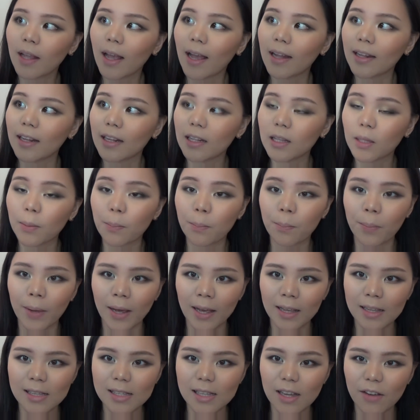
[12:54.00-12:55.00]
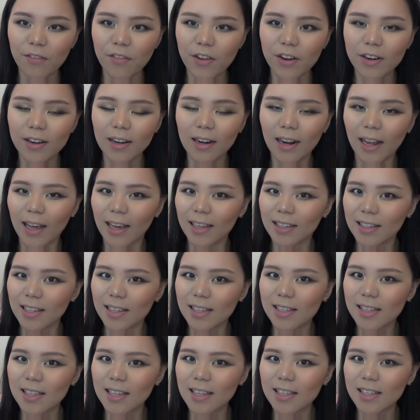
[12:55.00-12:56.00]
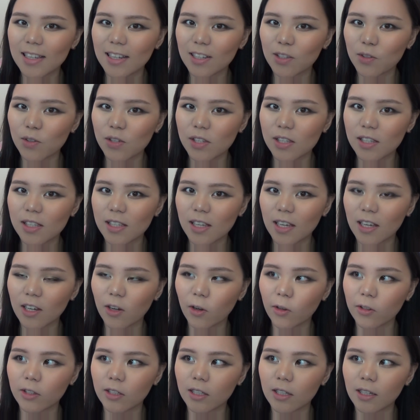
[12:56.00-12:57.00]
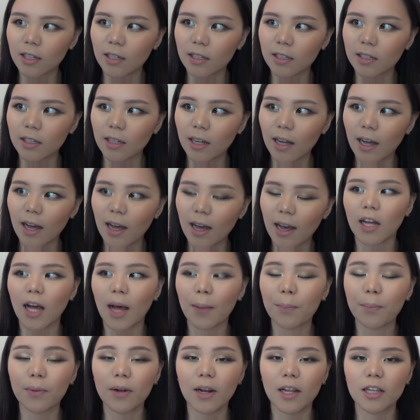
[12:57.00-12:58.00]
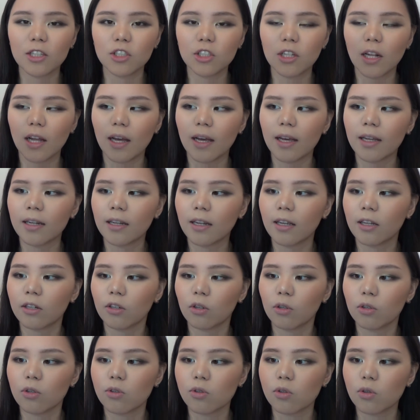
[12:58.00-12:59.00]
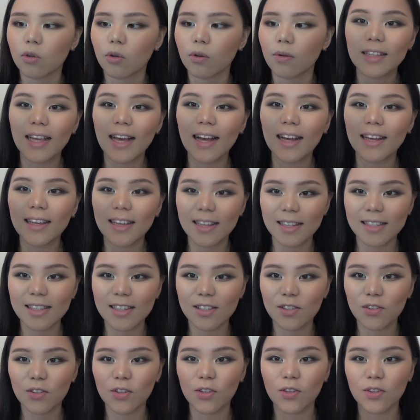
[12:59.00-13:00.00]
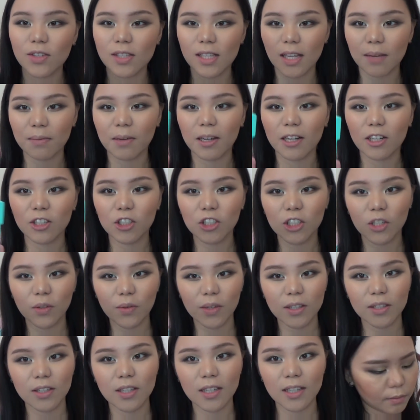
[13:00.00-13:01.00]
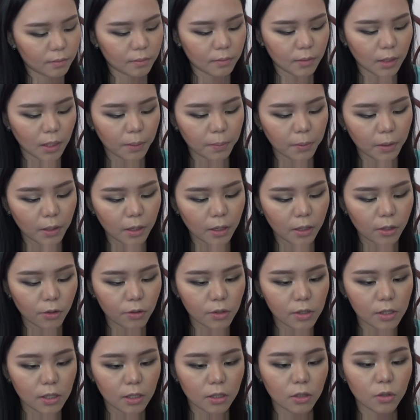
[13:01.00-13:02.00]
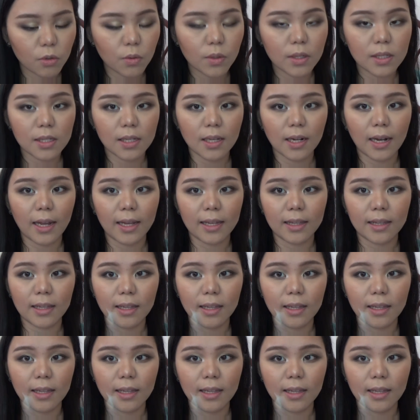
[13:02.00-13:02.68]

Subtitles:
and then the bands are very light. It's easier to stick on the upper lash line, and also, yeah, easy to use. I'm gonna show it. I'm gonna use a tweezer like